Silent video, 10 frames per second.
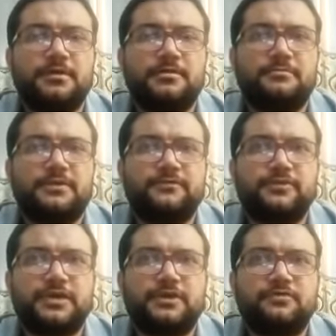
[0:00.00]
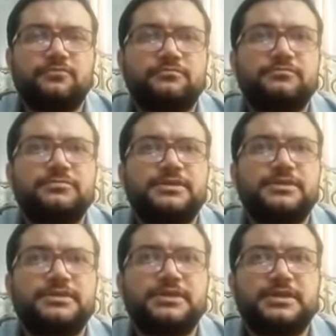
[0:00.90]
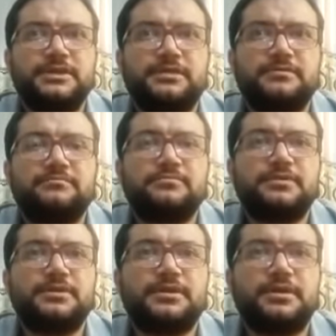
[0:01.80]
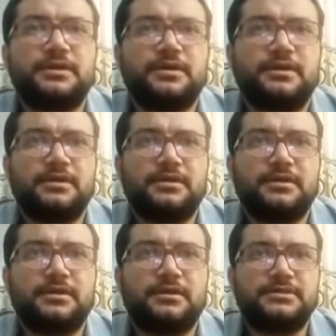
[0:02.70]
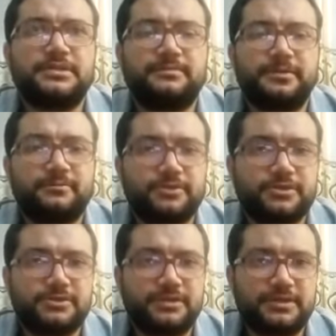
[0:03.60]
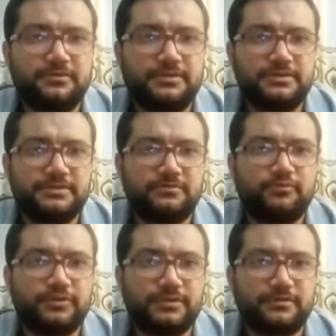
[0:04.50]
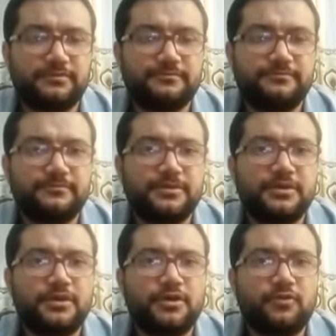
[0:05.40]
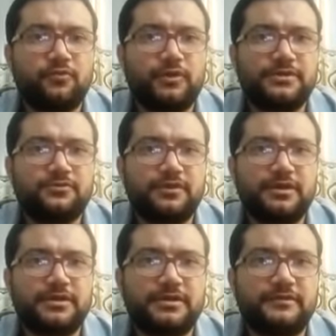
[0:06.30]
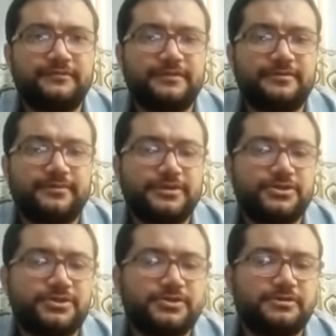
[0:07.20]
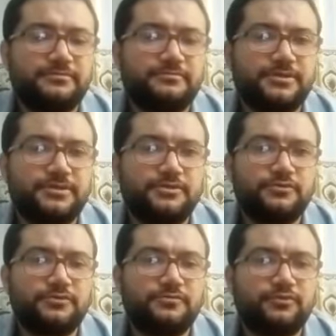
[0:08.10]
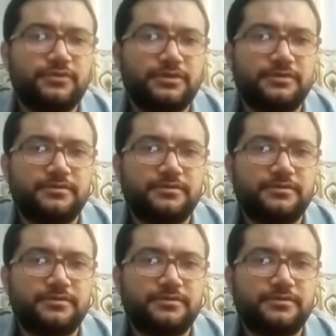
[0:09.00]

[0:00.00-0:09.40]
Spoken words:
But for now, let's say the blood pressure now is responding. Once if the patient is not responding